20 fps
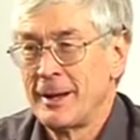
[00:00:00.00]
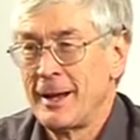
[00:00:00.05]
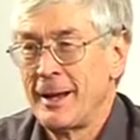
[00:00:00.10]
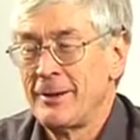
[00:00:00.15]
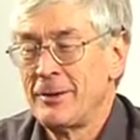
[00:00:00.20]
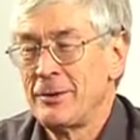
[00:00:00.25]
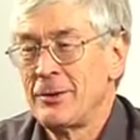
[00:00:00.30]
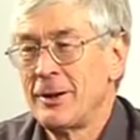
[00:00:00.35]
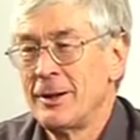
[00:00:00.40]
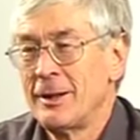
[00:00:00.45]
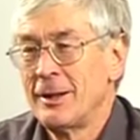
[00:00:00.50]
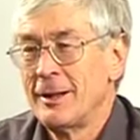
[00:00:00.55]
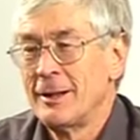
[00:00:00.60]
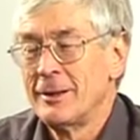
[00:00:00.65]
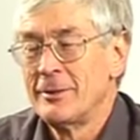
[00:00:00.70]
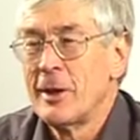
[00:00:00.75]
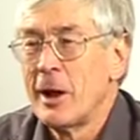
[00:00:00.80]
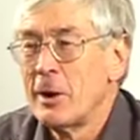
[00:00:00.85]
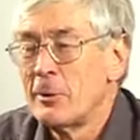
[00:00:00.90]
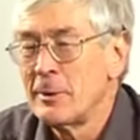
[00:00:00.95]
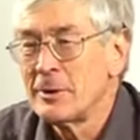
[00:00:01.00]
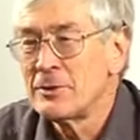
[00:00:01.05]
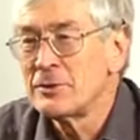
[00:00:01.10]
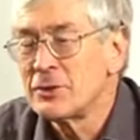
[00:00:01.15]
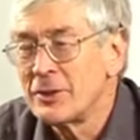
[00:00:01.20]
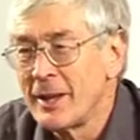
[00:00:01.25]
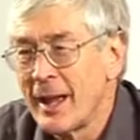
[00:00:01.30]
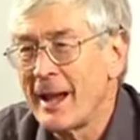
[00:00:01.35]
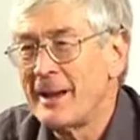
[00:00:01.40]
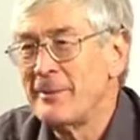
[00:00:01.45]
And no one's
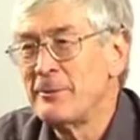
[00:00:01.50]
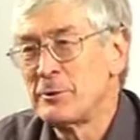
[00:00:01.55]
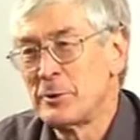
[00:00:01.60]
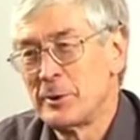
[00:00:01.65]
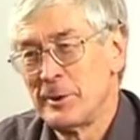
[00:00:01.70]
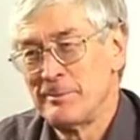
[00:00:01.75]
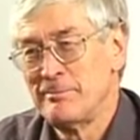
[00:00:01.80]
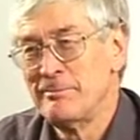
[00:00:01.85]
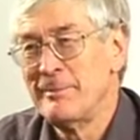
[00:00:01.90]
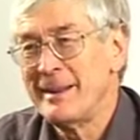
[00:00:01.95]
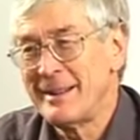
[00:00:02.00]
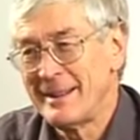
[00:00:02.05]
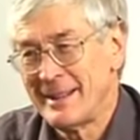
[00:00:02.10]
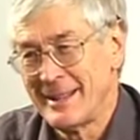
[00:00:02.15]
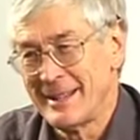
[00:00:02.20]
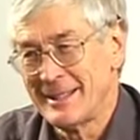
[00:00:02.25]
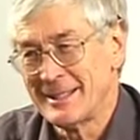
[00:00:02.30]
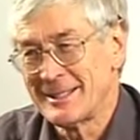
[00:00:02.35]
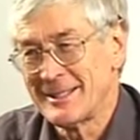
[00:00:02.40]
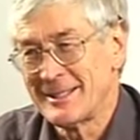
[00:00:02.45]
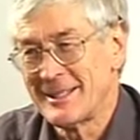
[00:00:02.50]
game to admit this.